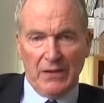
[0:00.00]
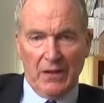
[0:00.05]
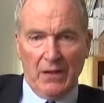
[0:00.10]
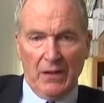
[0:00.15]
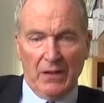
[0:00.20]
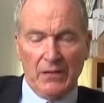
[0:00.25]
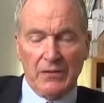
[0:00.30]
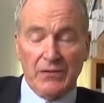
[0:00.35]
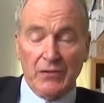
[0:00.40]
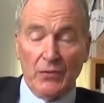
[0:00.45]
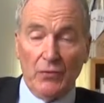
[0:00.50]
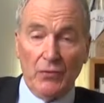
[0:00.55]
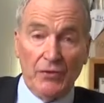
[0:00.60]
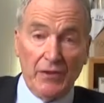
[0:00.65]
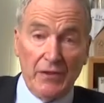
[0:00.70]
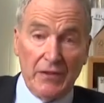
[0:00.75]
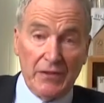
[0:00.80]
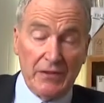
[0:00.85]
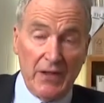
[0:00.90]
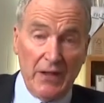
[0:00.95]
our salt
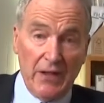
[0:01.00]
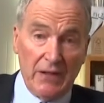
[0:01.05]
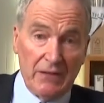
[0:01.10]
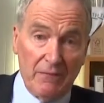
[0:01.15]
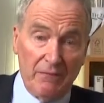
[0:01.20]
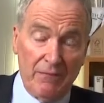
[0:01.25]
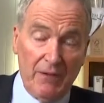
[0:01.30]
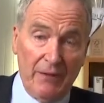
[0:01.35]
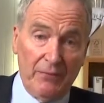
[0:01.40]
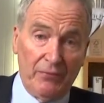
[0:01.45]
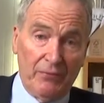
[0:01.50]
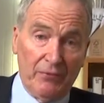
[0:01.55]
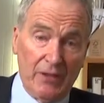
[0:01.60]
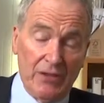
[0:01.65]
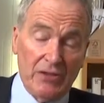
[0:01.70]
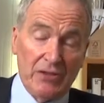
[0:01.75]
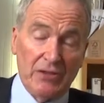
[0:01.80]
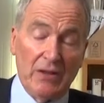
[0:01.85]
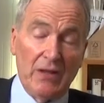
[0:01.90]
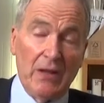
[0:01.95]
intake to blood
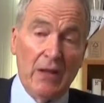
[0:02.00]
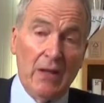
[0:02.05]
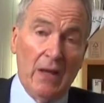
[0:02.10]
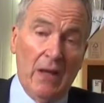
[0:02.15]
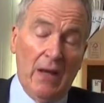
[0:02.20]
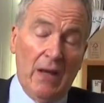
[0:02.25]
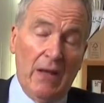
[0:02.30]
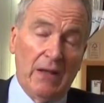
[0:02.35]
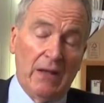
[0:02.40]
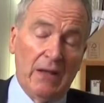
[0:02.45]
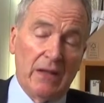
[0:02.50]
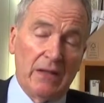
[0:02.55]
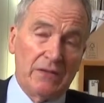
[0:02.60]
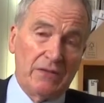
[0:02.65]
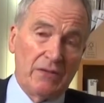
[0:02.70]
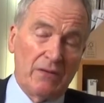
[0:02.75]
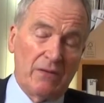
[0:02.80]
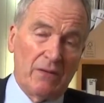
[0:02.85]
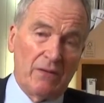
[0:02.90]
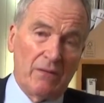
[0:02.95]
pressure, and
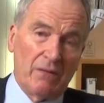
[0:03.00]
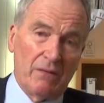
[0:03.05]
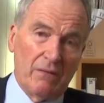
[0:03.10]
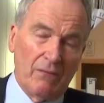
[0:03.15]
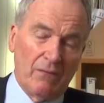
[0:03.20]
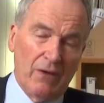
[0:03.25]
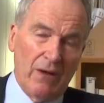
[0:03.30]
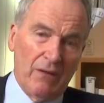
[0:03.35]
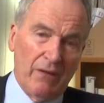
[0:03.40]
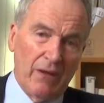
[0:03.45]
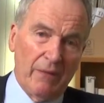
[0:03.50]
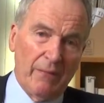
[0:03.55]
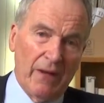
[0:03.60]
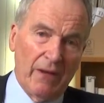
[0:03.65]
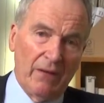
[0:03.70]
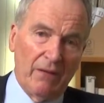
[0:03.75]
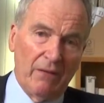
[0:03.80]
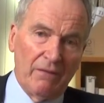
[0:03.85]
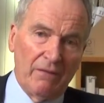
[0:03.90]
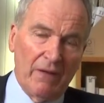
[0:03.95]
it's not, when you think about
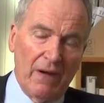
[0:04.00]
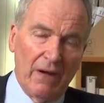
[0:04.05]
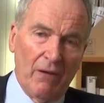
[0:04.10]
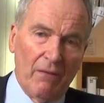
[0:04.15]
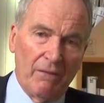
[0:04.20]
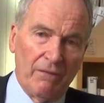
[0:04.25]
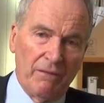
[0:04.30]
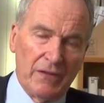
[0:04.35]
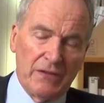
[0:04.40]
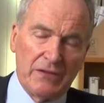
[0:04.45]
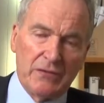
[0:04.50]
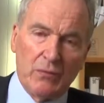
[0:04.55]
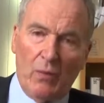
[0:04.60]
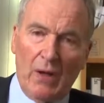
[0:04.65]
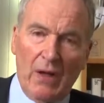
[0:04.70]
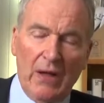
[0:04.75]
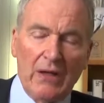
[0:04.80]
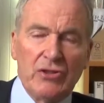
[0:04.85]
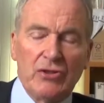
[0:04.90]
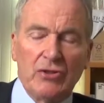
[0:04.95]
it, not very obvious.
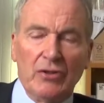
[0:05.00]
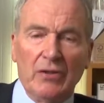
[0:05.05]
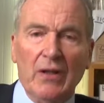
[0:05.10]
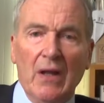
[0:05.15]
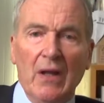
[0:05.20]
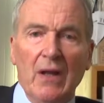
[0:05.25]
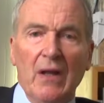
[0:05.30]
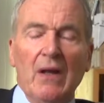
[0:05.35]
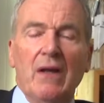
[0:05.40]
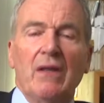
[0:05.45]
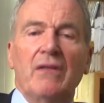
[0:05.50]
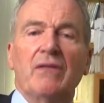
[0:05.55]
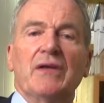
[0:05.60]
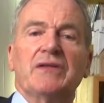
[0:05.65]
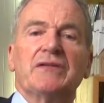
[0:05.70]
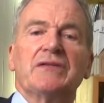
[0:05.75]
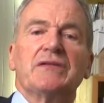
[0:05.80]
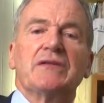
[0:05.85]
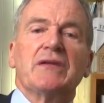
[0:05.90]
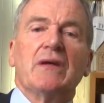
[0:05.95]
Why should
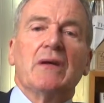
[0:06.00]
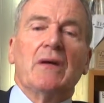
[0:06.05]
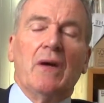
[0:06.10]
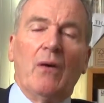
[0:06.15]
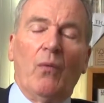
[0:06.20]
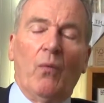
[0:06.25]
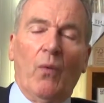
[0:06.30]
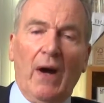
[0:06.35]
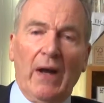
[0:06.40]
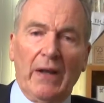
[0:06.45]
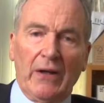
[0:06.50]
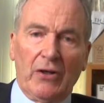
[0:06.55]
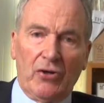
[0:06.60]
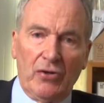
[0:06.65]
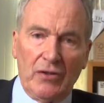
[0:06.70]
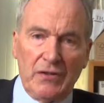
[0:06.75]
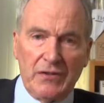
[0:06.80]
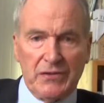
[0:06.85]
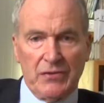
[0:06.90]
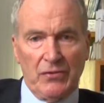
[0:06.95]
this white
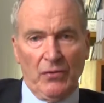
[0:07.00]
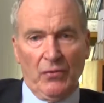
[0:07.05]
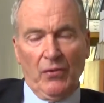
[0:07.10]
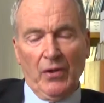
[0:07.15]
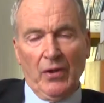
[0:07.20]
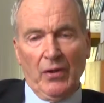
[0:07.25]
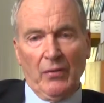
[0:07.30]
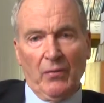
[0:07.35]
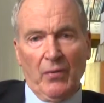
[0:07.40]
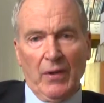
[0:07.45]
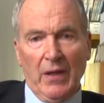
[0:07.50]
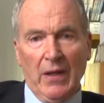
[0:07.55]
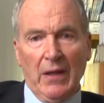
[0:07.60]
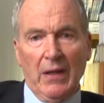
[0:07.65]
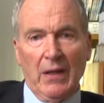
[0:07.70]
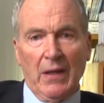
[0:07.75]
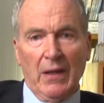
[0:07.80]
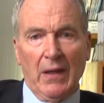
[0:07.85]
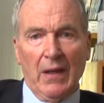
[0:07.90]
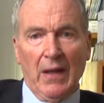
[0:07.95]
crystal that
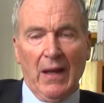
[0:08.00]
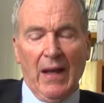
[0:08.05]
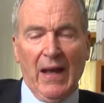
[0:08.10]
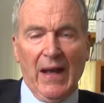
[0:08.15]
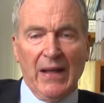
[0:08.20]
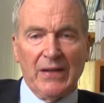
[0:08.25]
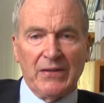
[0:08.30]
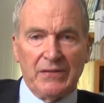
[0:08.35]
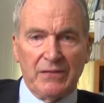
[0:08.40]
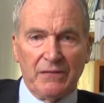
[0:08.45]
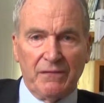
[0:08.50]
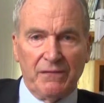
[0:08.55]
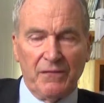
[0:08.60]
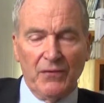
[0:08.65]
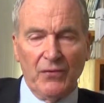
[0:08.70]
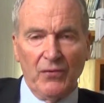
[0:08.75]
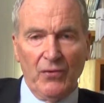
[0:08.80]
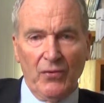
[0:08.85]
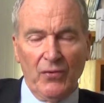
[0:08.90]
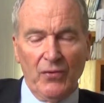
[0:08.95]
we add to
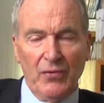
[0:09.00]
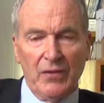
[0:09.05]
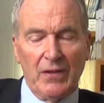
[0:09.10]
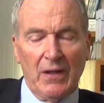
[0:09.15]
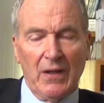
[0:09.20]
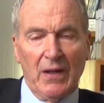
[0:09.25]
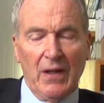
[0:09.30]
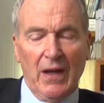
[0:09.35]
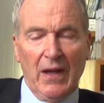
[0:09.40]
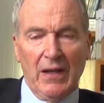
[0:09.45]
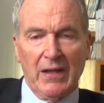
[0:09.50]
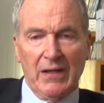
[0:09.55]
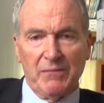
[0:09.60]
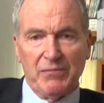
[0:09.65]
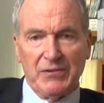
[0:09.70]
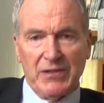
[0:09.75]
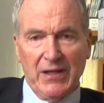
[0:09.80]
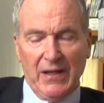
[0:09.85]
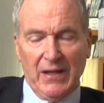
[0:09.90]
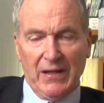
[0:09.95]
food, and in
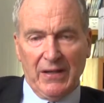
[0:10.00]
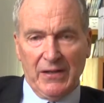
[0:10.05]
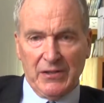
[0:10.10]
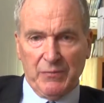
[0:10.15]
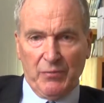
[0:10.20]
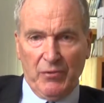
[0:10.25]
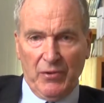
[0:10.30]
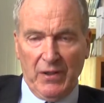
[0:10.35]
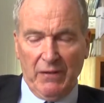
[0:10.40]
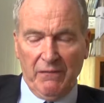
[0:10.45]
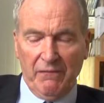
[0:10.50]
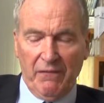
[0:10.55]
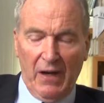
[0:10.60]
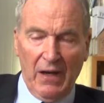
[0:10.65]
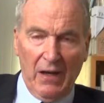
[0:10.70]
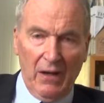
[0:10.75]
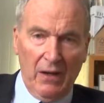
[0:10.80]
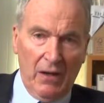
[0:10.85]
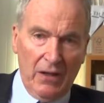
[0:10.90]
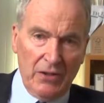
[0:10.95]
particular is put in
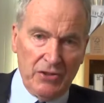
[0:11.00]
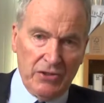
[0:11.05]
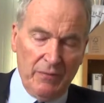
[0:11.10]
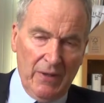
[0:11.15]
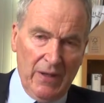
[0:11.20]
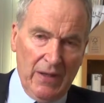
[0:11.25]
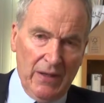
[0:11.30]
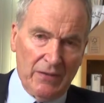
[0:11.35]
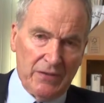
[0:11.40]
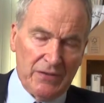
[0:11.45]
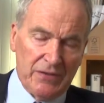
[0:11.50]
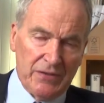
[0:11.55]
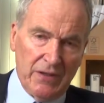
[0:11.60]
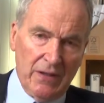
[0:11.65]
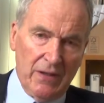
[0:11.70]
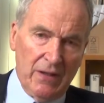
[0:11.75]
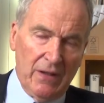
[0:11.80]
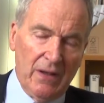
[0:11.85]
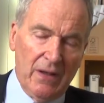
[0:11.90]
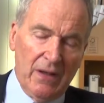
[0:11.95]
very large amounts
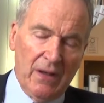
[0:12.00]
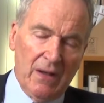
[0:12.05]
in